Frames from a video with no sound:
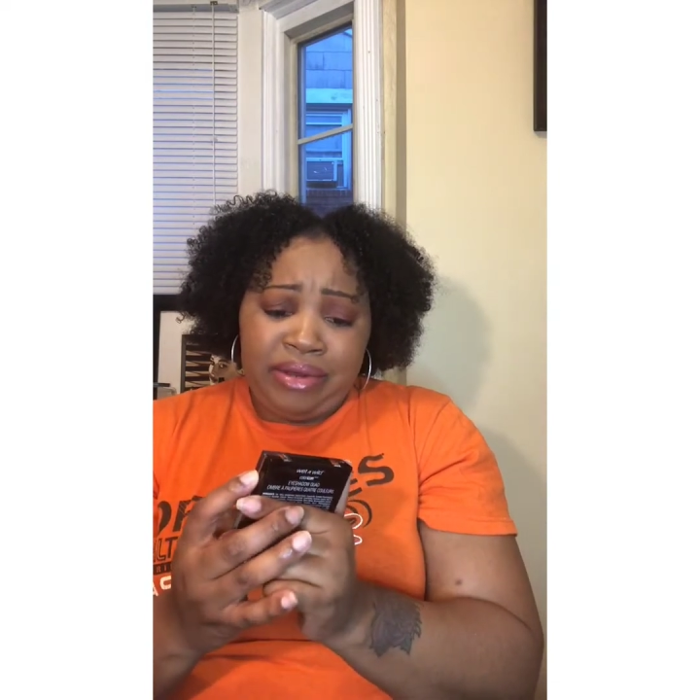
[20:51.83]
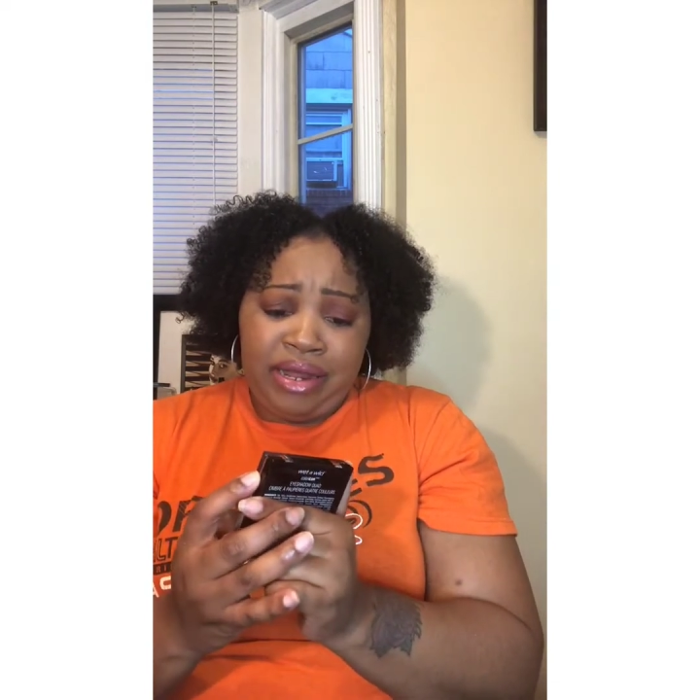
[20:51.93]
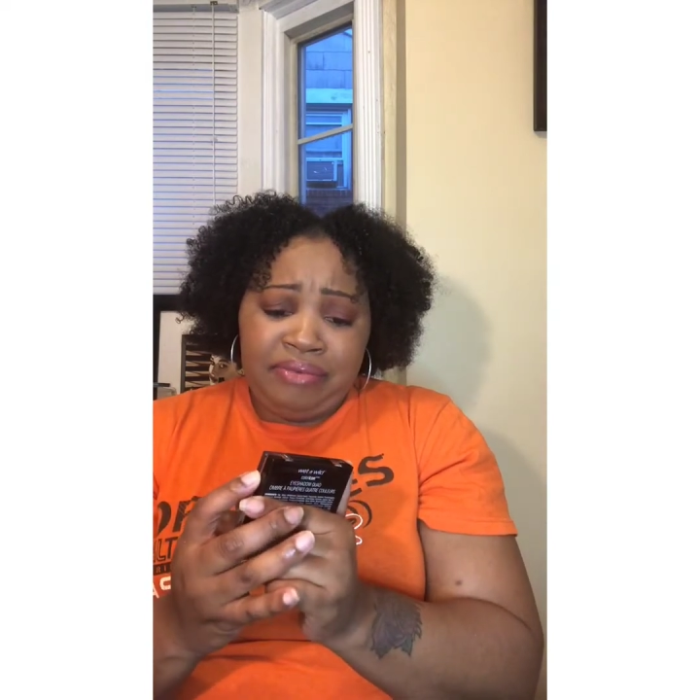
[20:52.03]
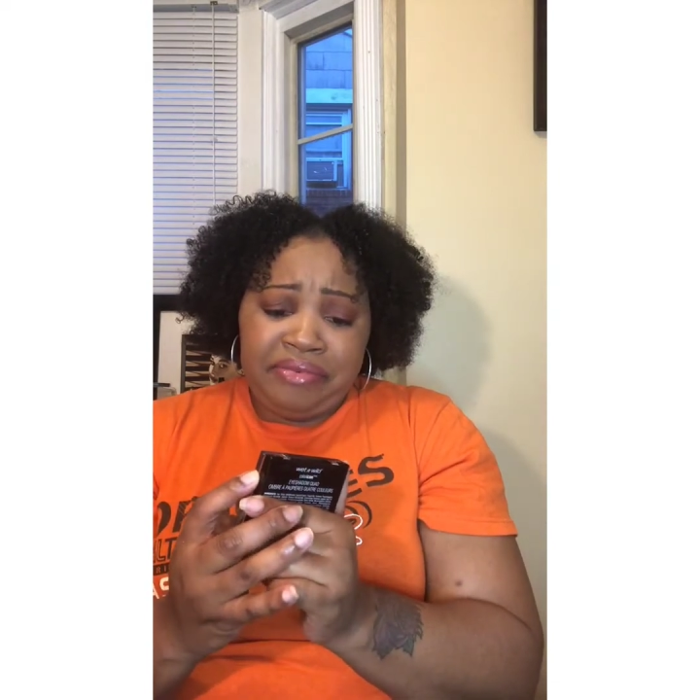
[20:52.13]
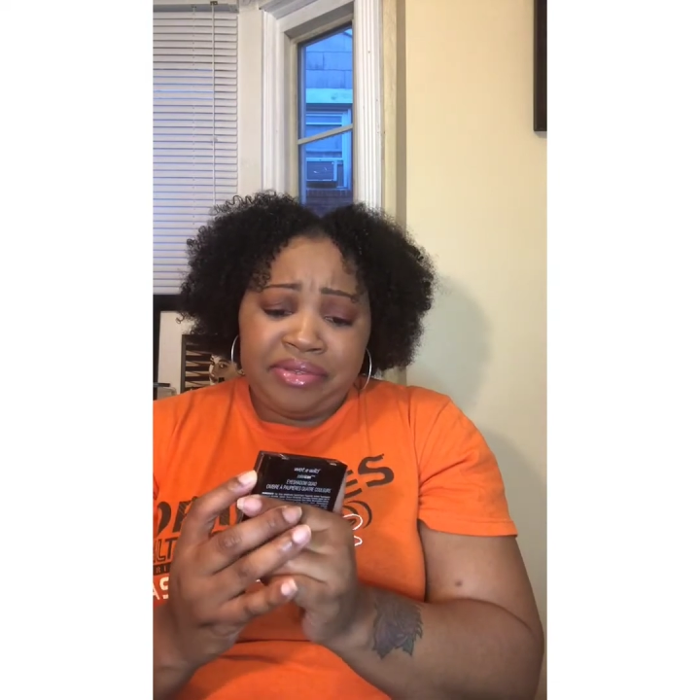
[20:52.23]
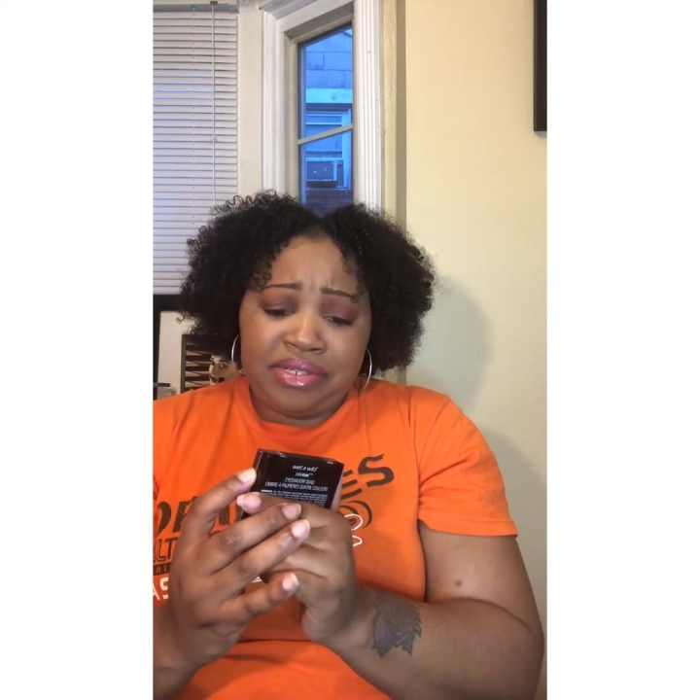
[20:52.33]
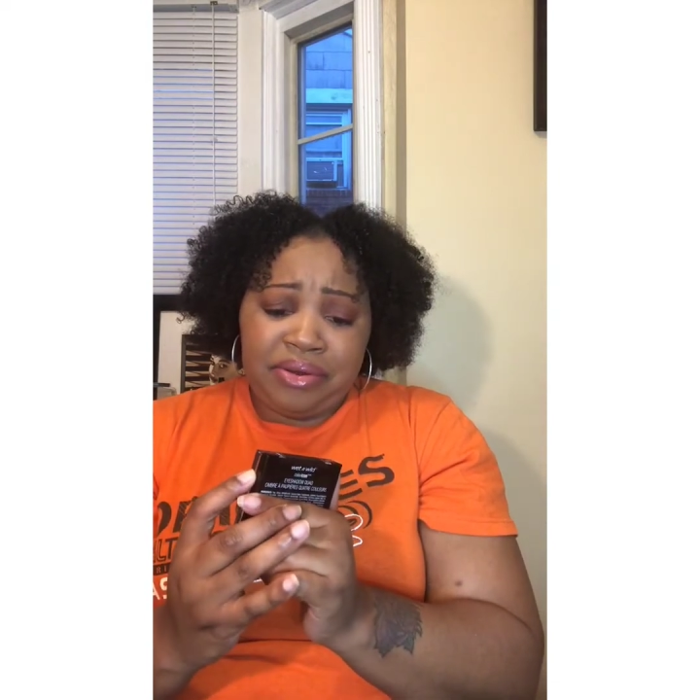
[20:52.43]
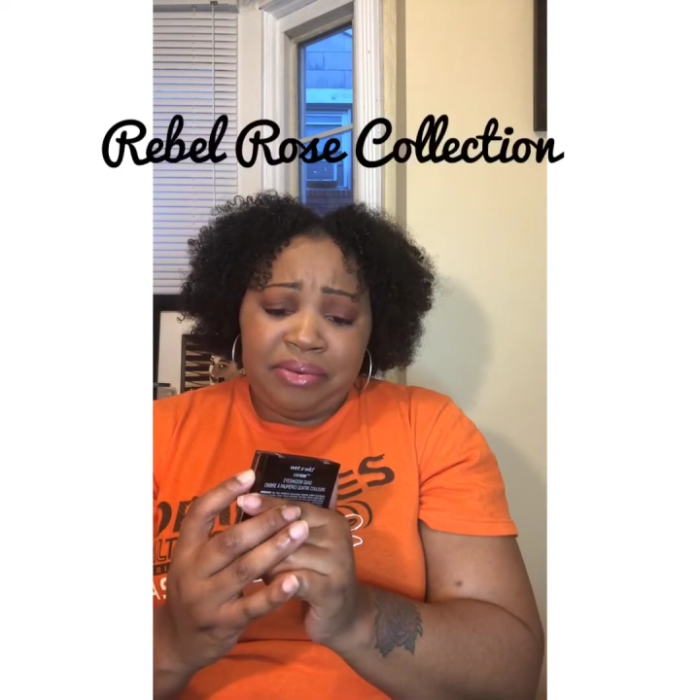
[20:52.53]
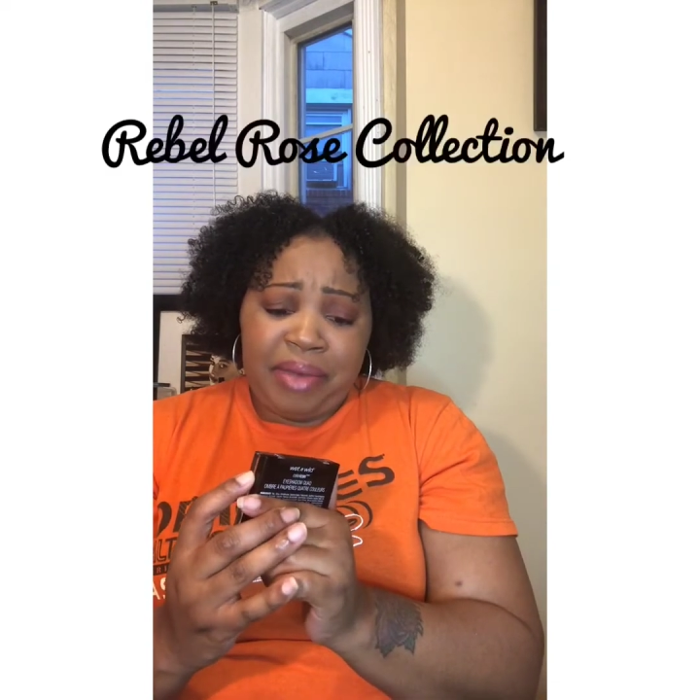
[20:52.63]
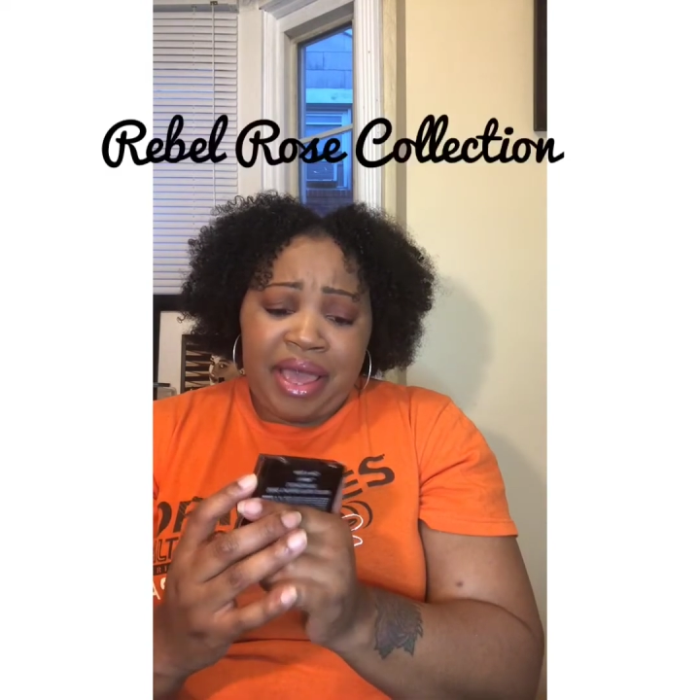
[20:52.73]
and I feel
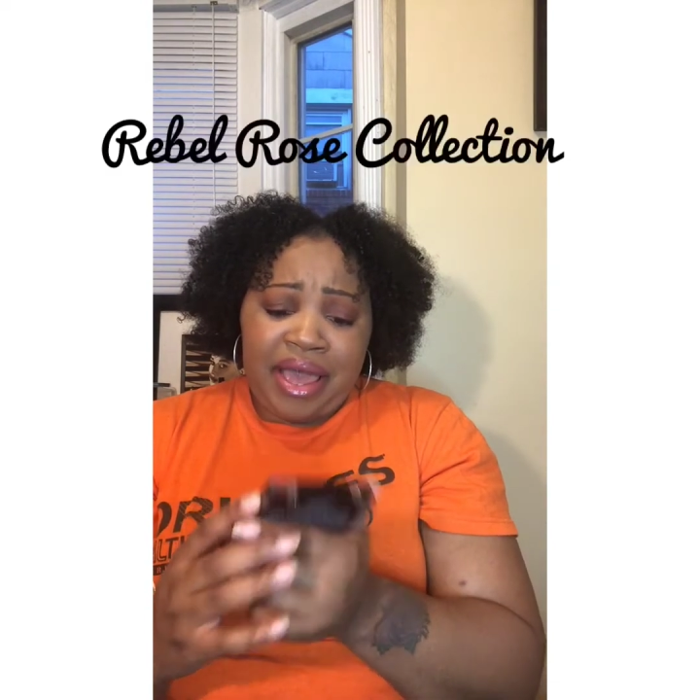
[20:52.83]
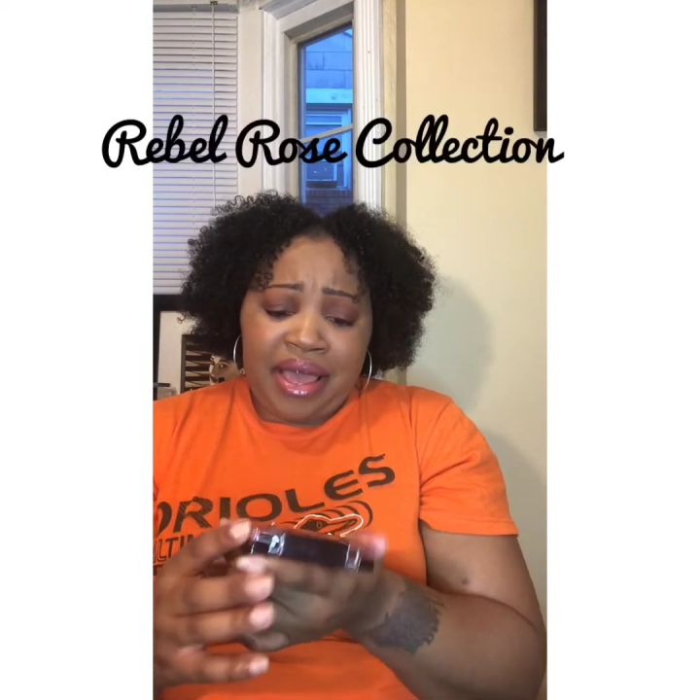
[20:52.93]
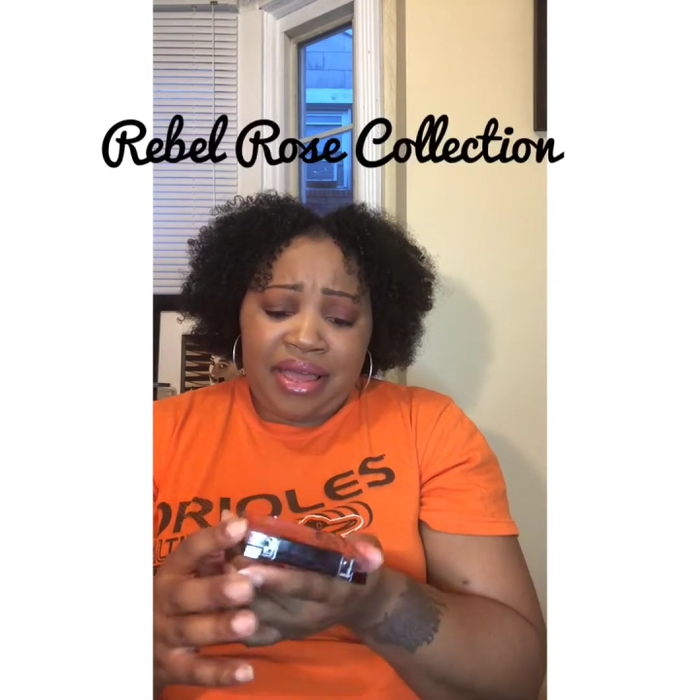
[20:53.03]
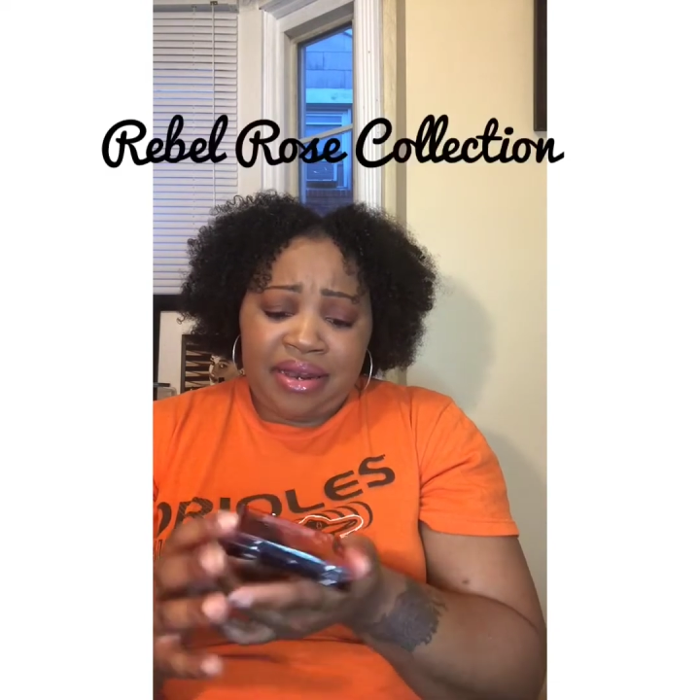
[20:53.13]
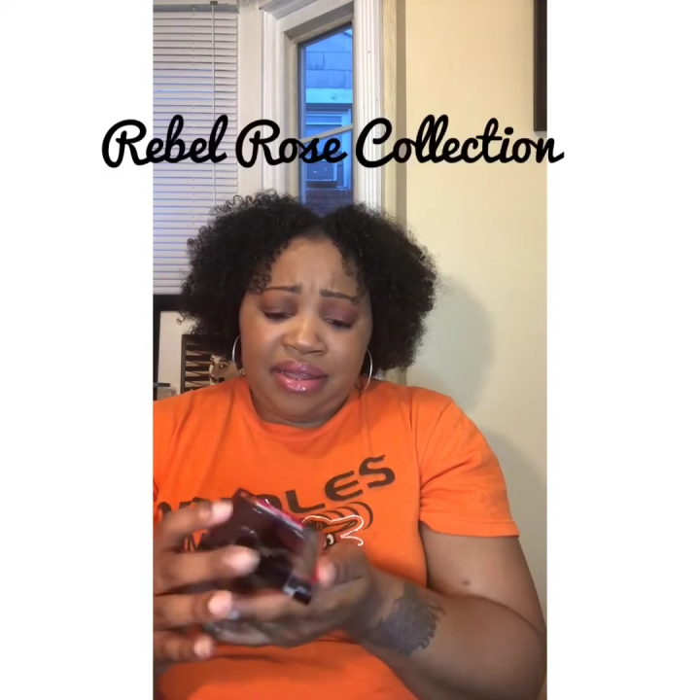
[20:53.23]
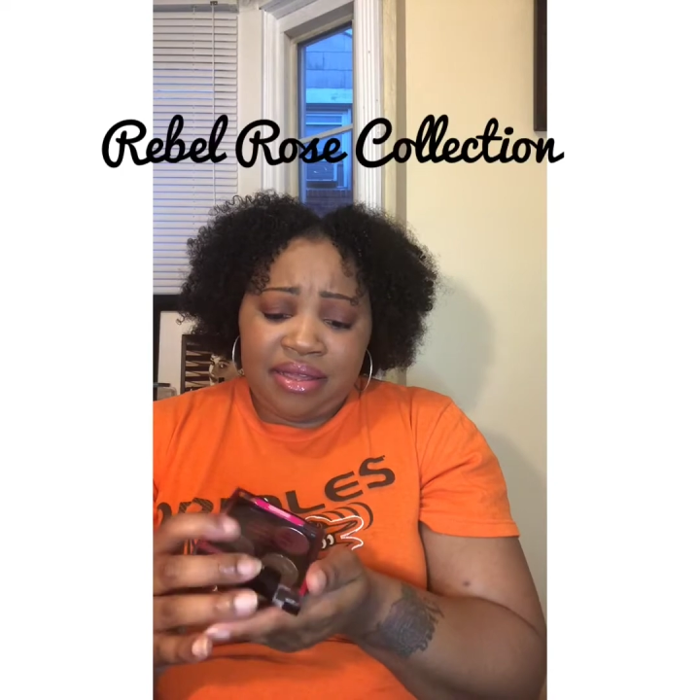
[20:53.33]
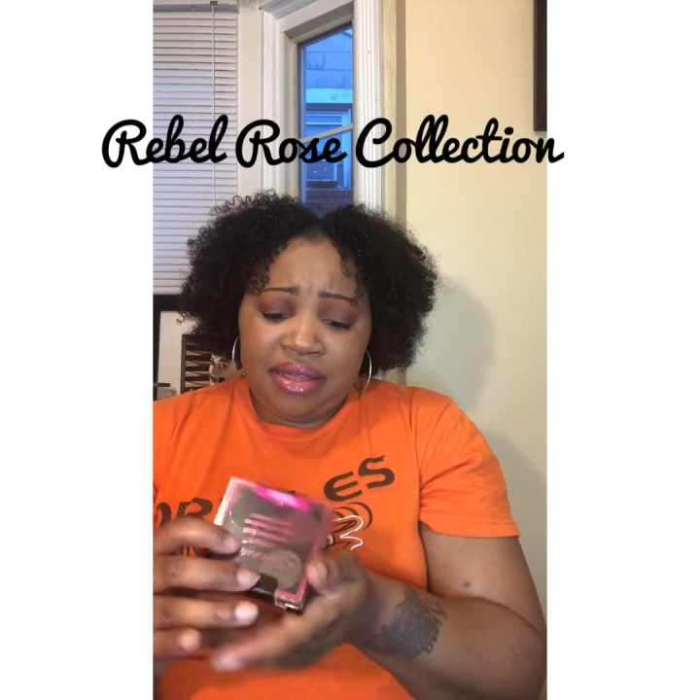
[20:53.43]
so bad.